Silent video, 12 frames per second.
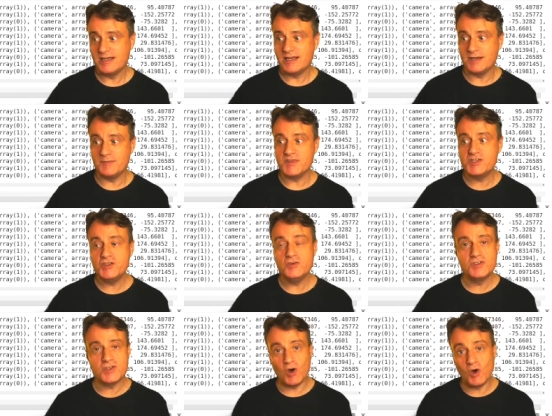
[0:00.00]
um,
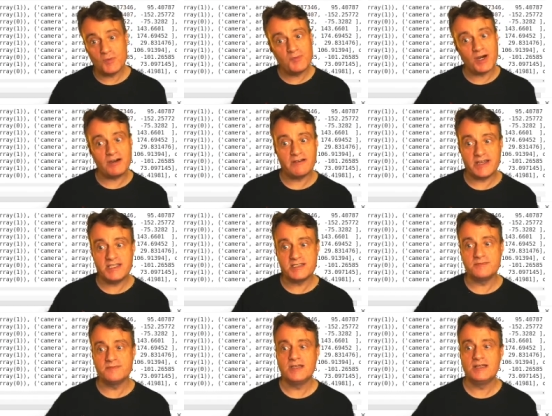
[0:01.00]
choose a hotbar
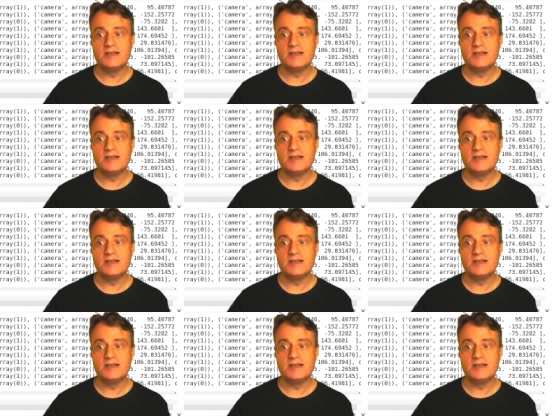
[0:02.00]
item.